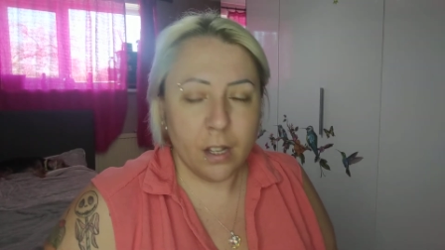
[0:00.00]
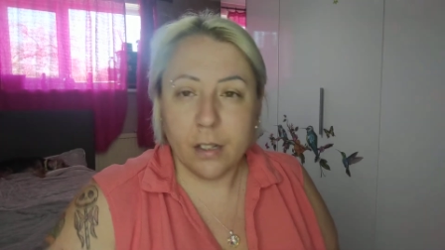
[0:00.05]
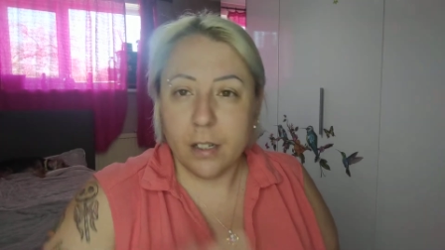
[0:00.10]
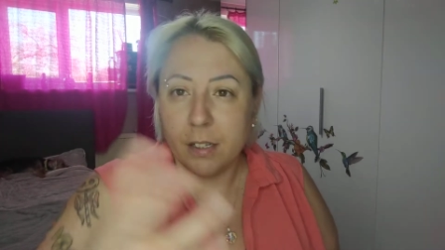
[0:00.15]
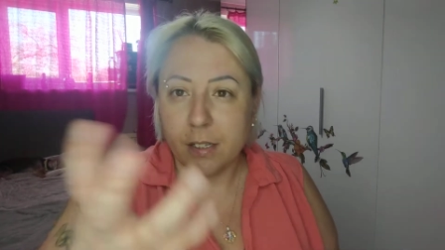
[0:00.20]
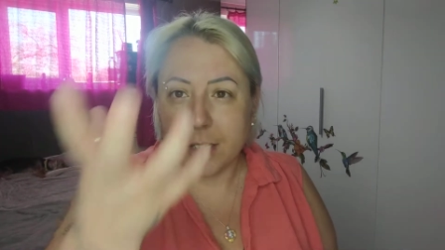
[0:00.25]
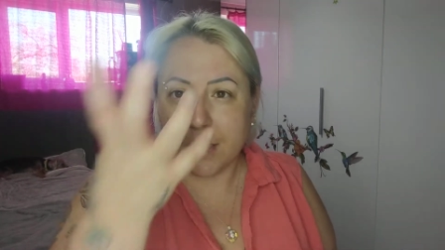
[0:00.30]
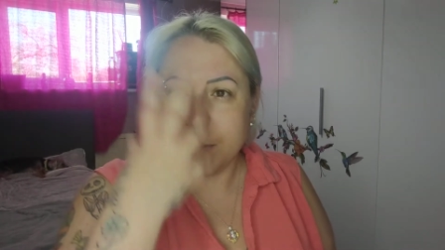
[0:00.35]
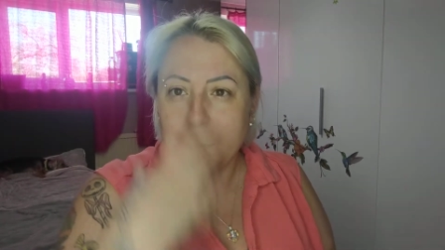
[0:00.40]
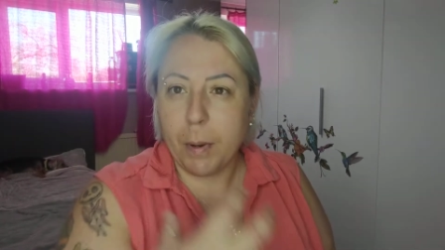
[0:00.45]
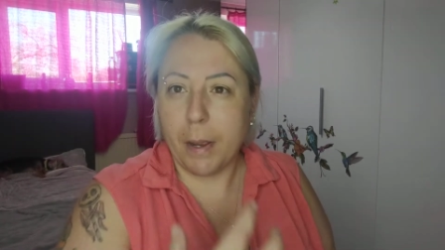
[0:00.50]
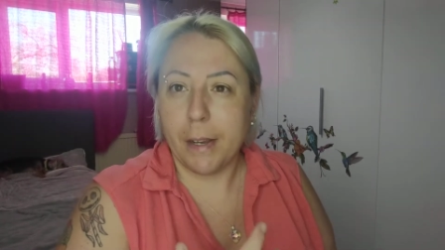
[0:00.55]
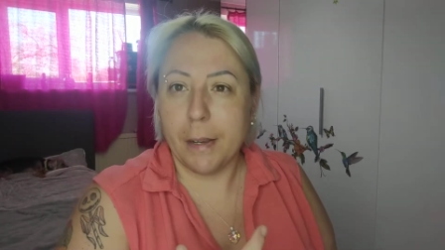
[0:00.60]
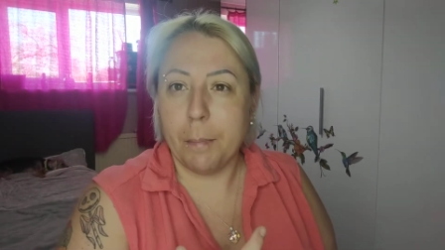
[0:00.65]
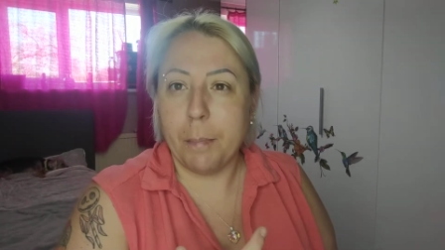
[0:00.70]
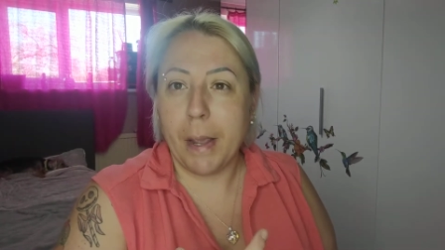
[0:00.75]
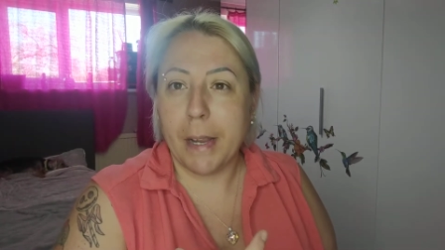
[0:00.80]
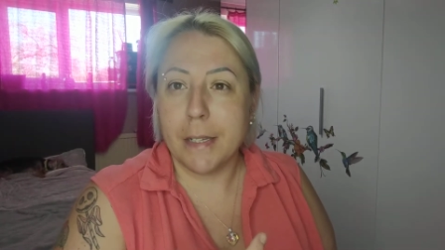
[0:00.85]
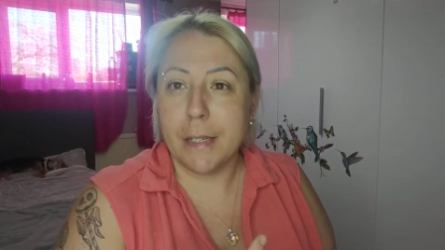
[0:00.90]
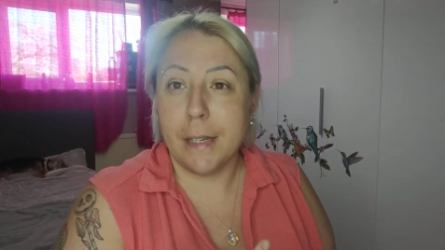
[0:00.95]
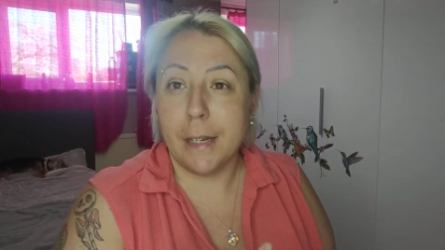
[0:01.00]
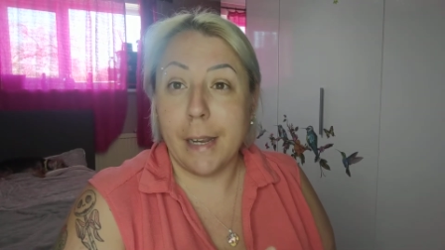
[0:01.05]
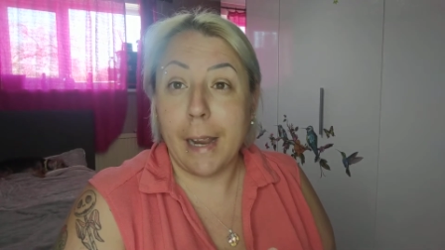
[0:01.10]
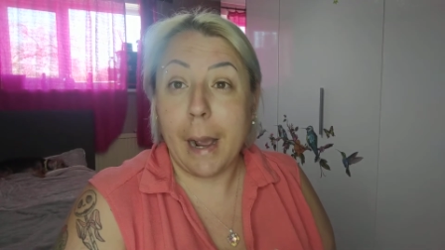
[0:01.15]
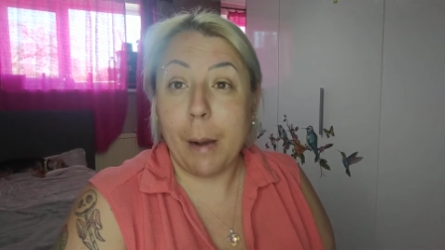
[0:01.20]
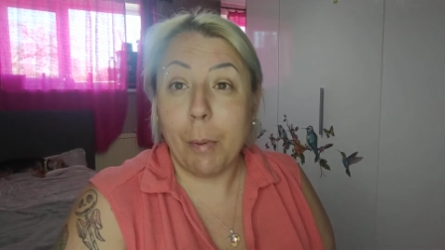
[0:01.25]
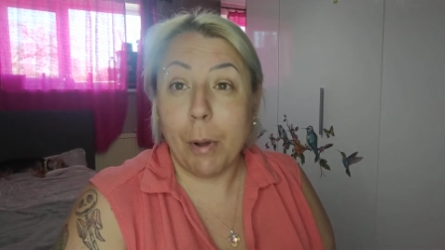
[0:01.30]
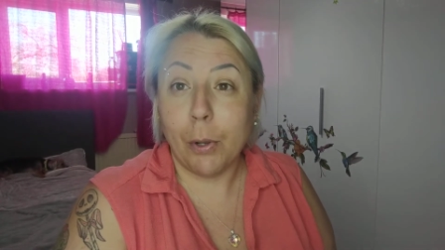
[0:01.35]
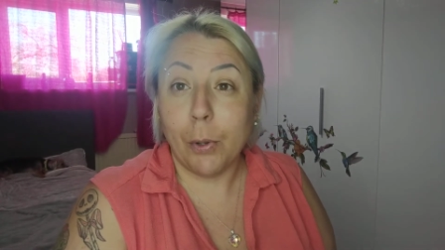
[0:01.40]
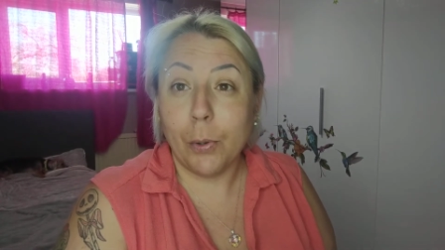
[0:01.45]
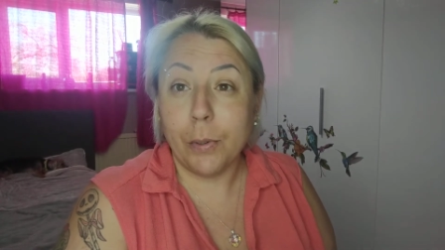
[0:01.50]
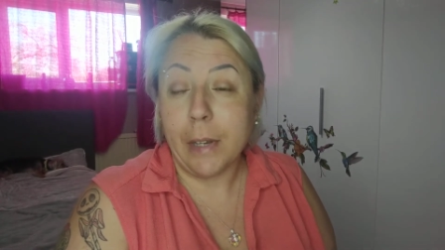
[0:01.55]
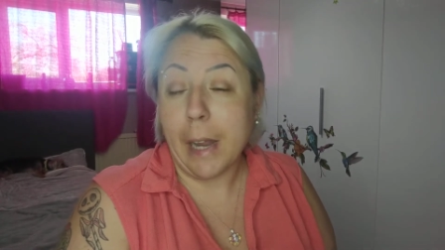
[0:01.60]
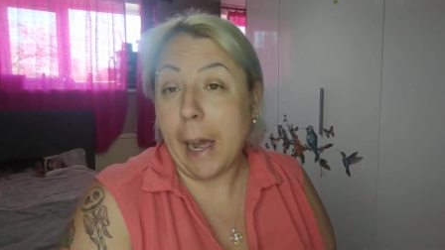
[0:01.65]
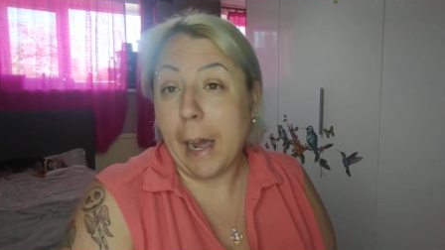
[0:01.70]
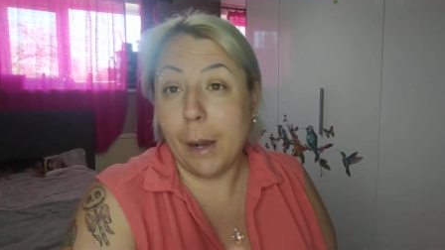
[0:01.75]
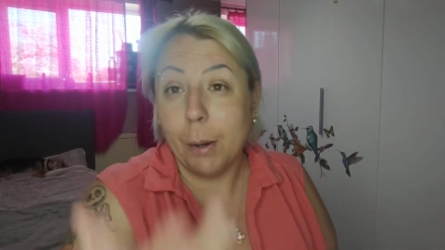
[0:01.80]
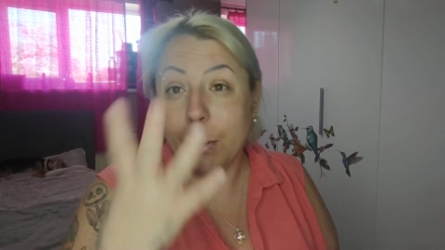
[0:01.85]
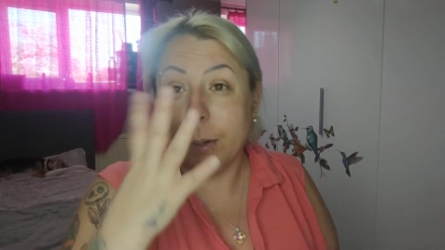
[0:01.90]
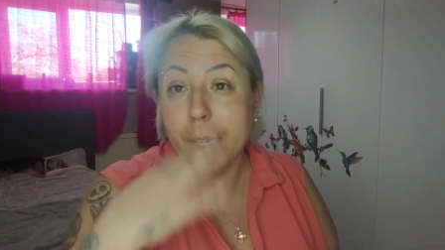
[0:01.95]
this is basically how I look
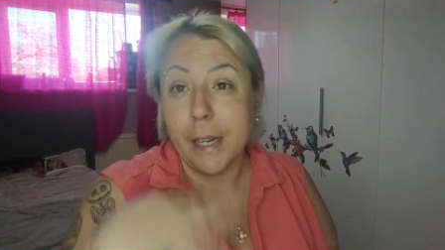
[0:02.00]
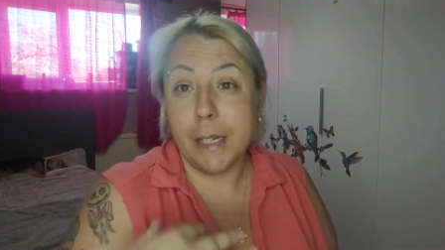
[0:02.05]
now,